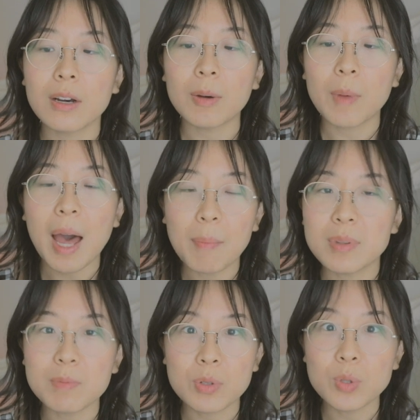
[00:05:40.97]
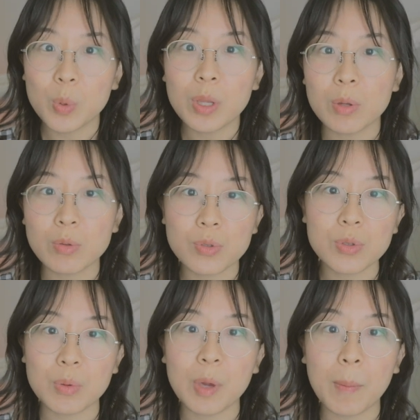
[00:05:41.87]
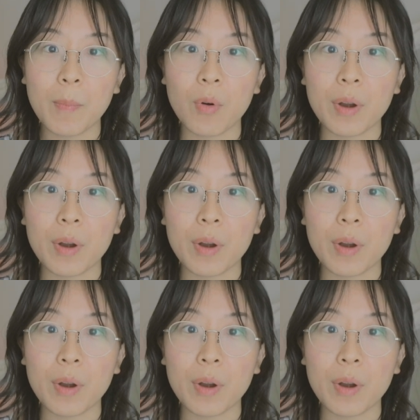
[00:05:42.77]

um, happens between those two people,